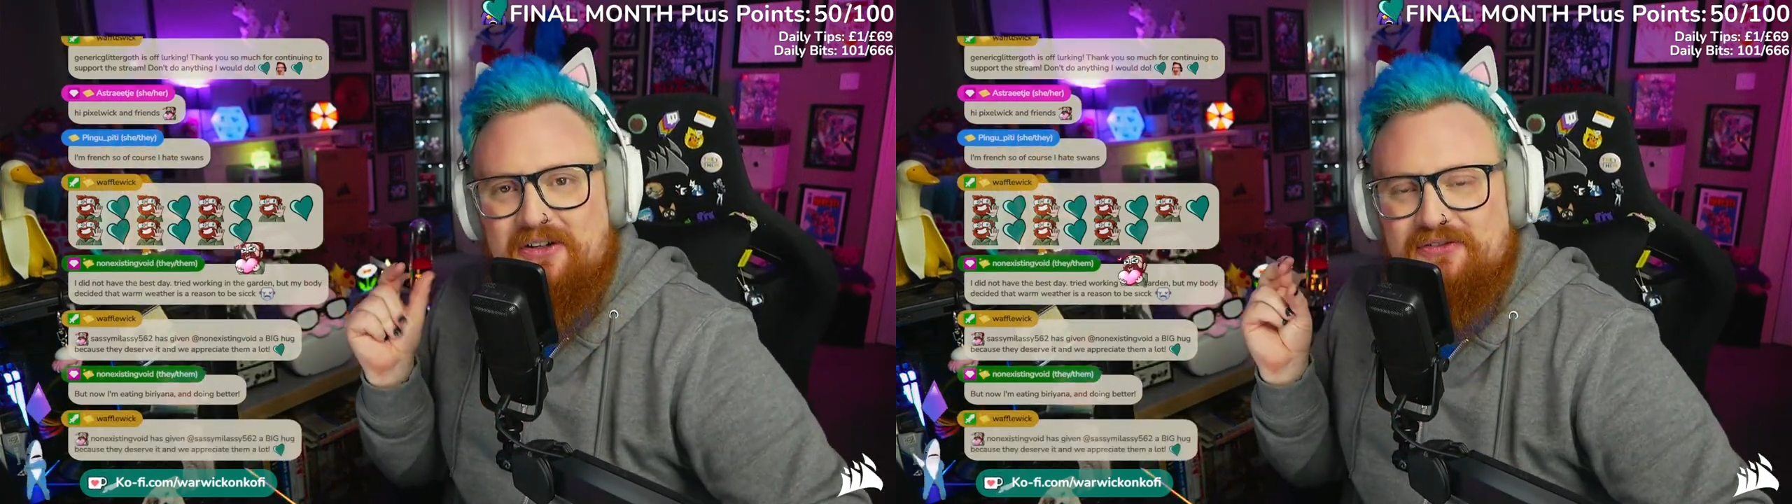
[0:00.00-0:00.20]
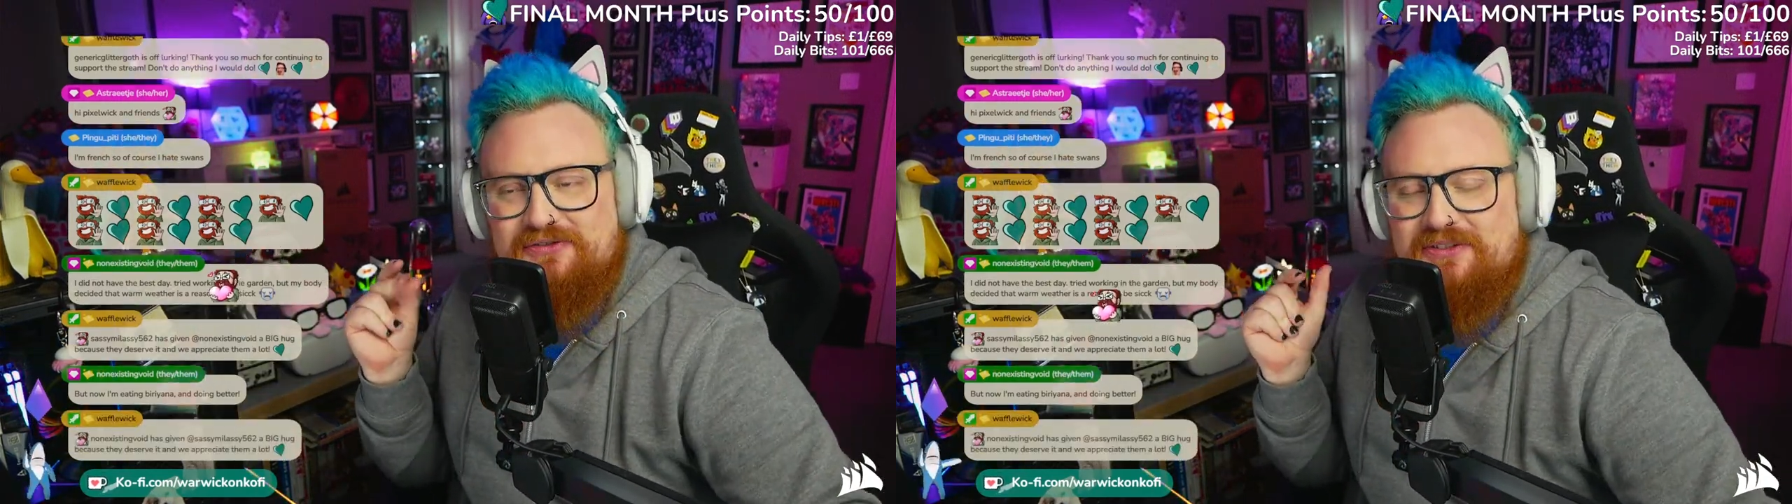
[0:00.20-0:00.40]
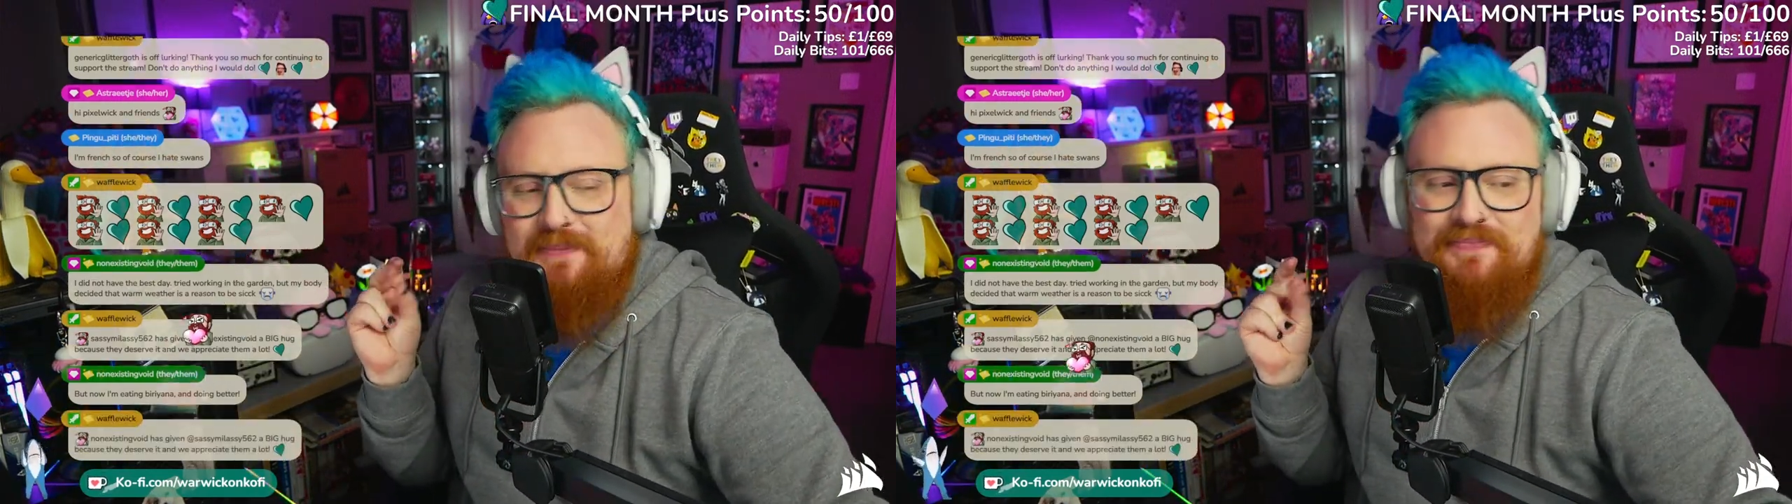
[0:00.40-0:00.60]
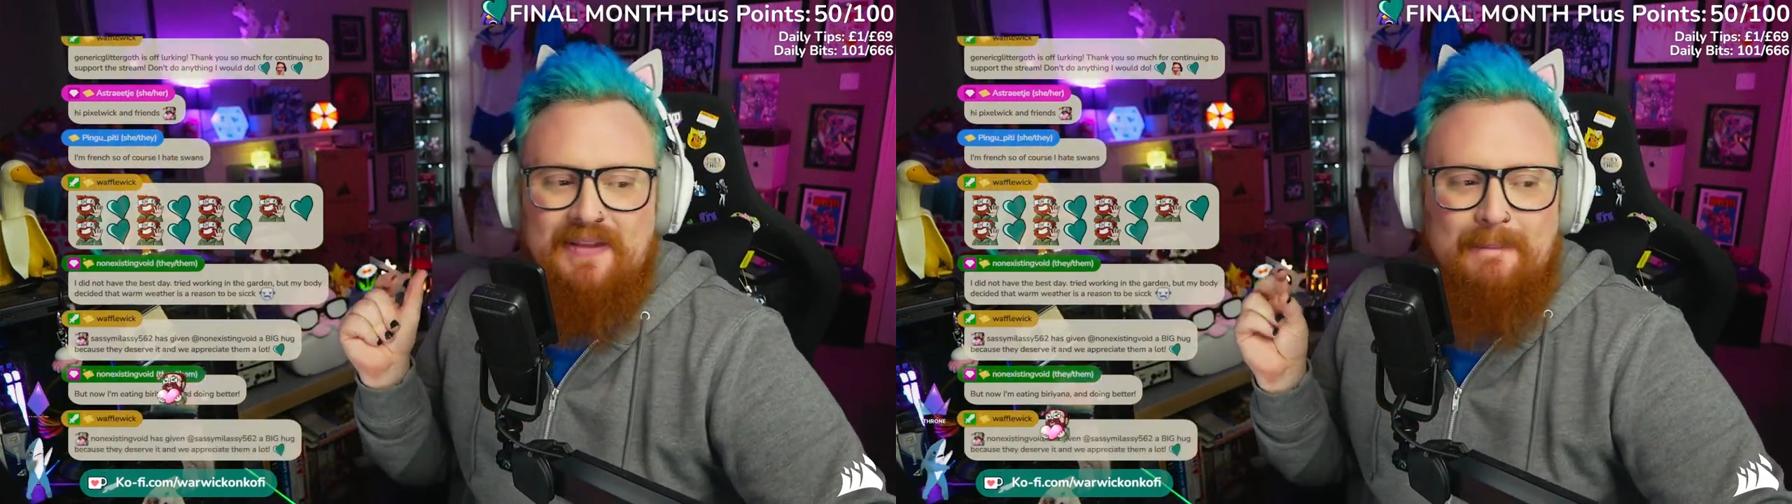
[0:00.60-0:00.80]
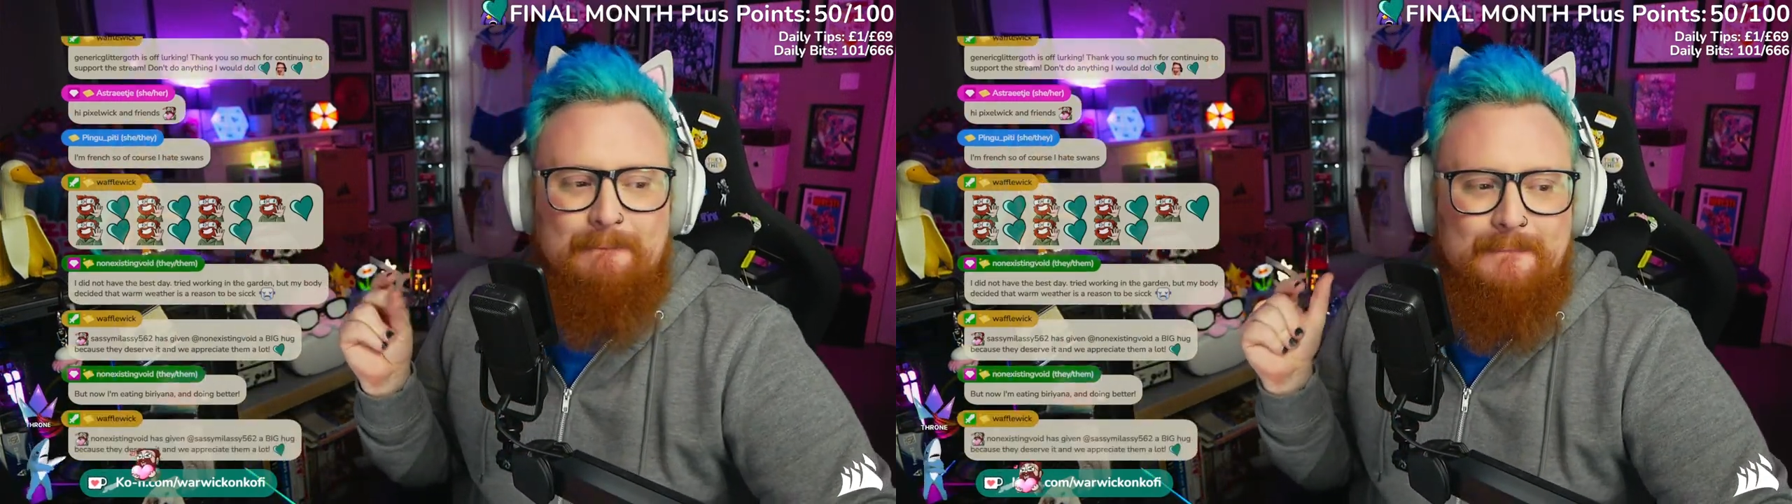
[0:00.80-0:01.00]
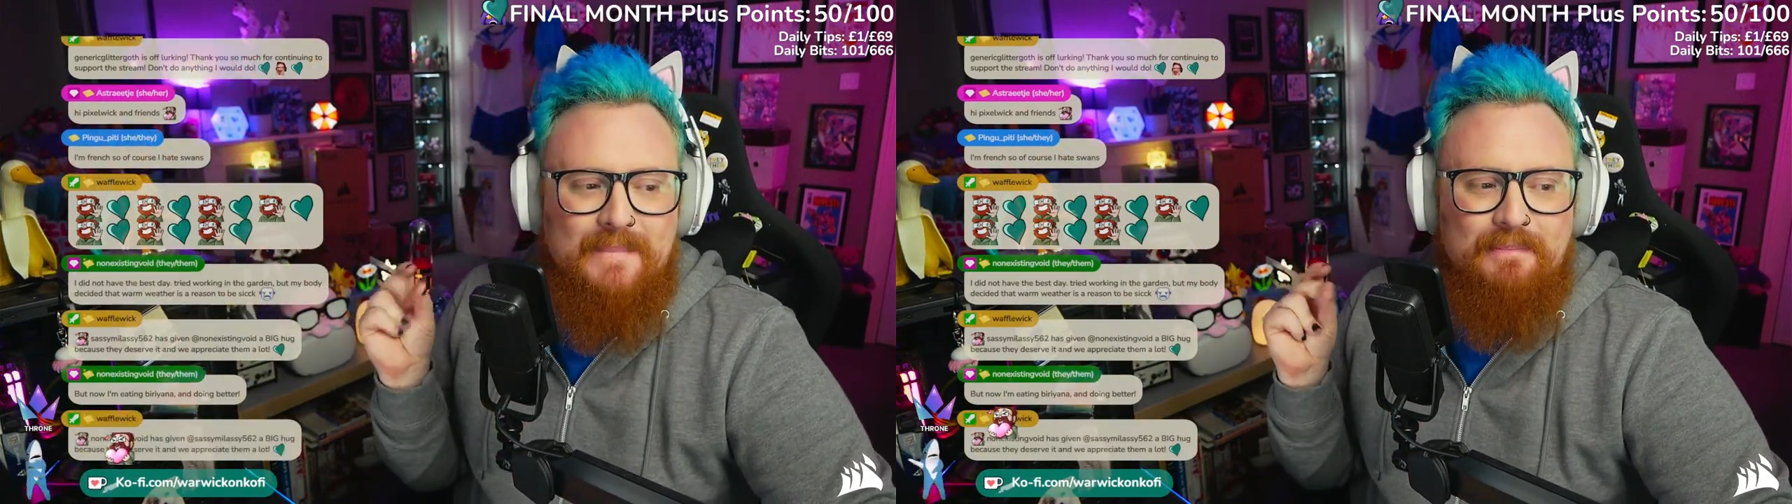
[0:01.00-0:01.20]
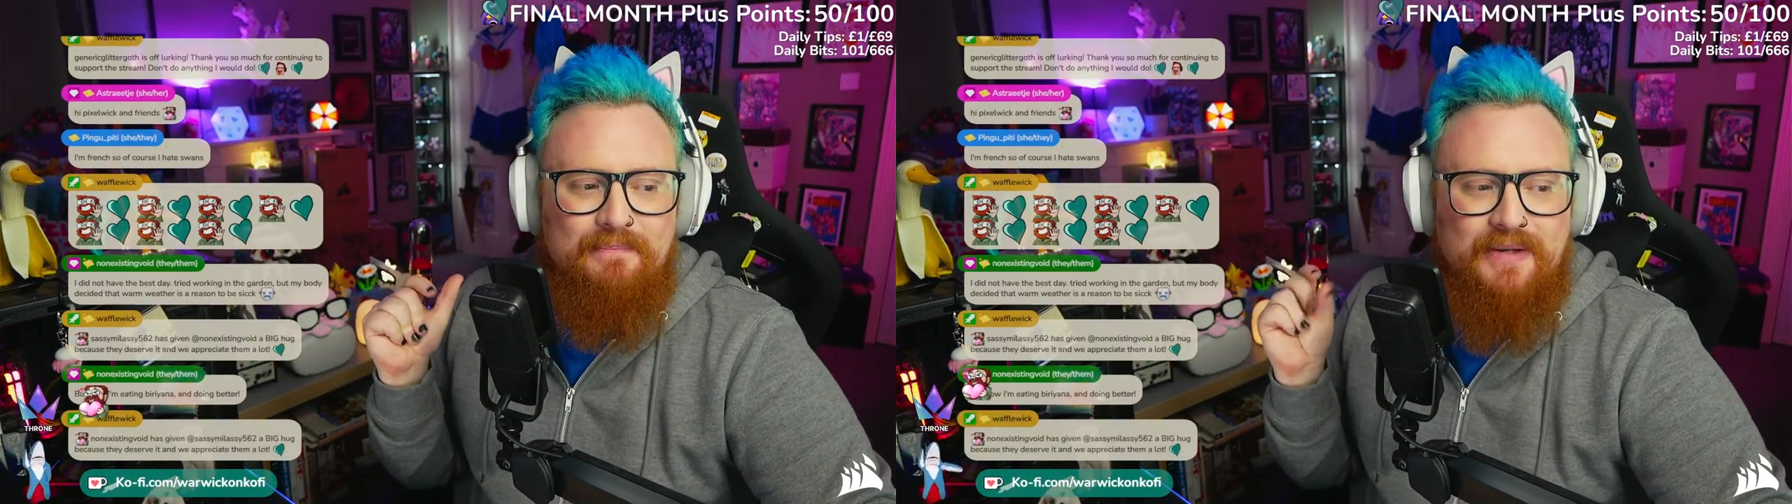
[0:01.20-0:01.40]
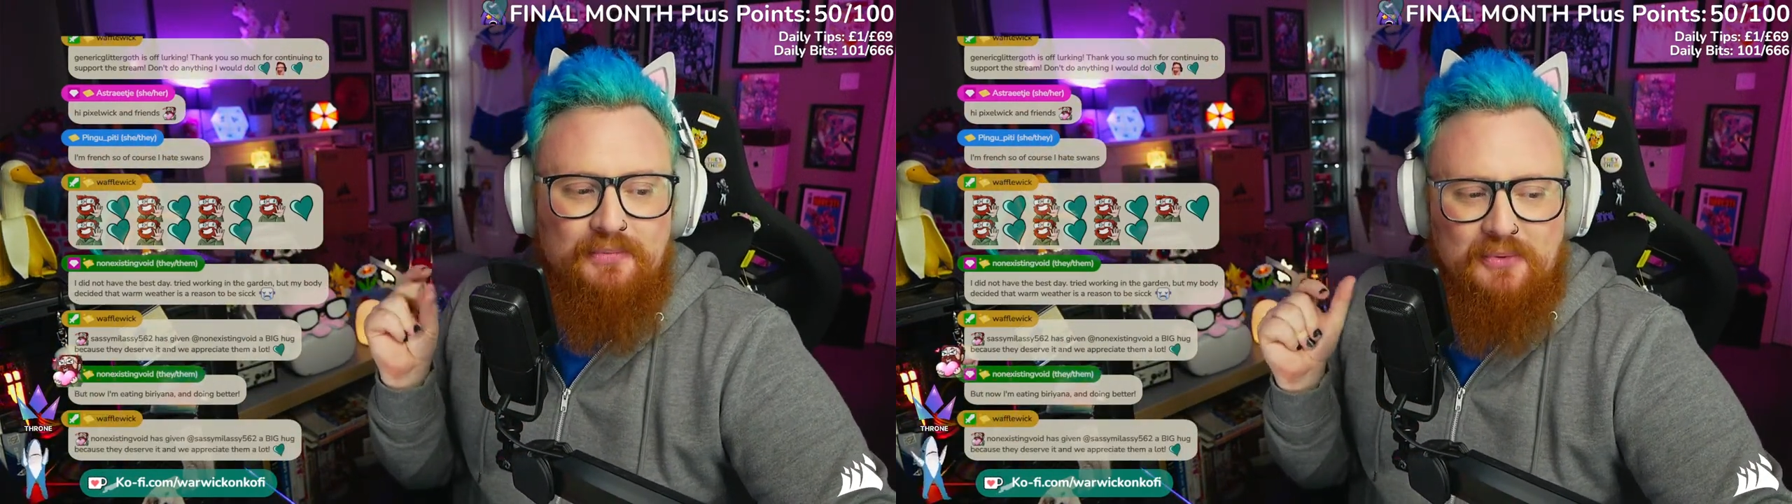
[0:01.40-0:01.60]
of
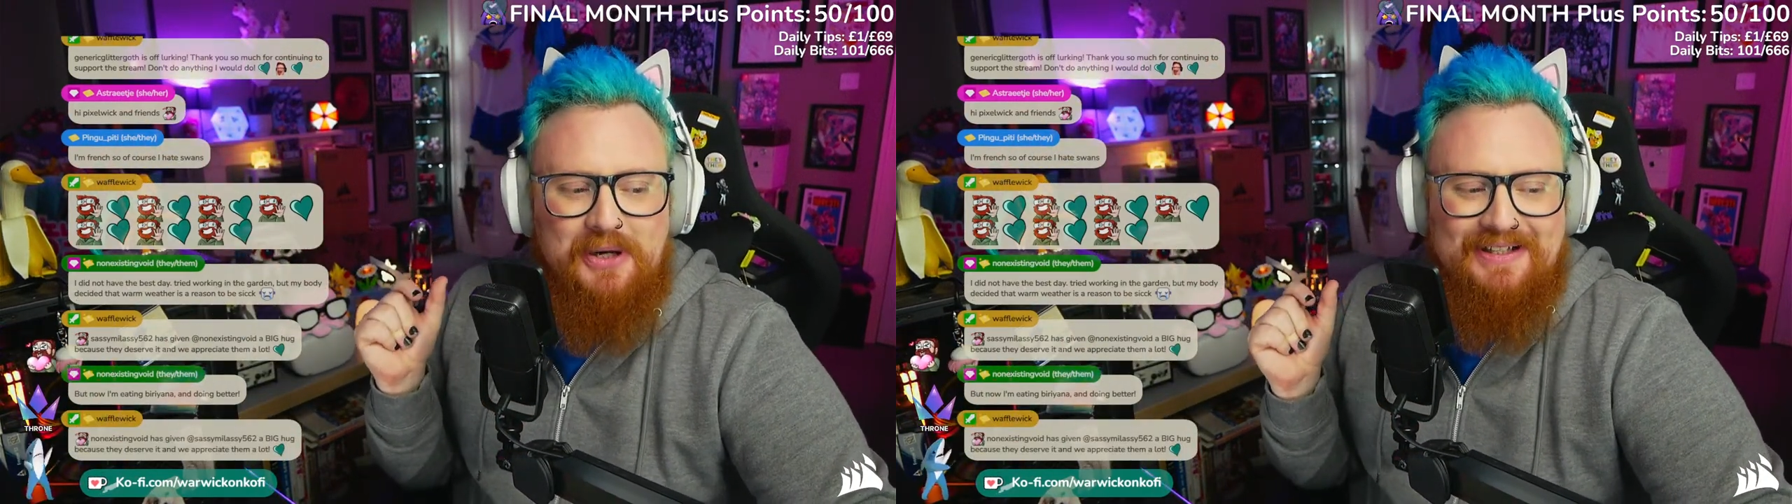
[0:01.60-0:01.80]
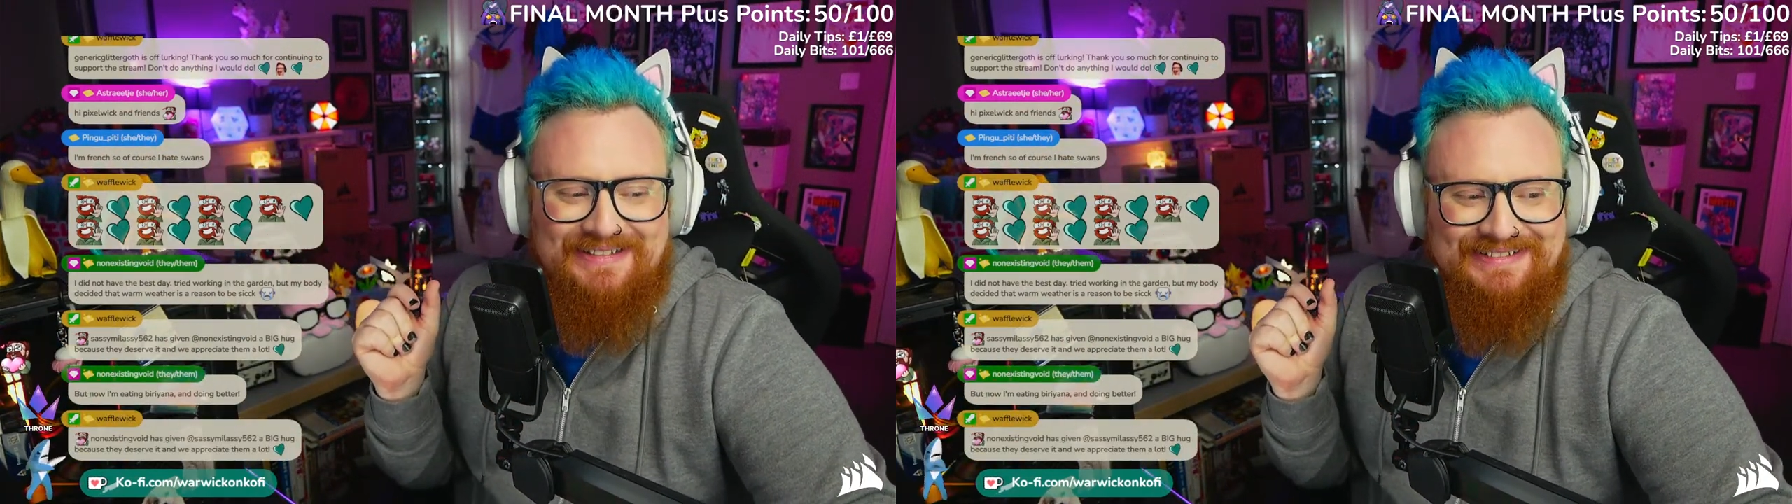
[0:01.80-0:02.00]
people.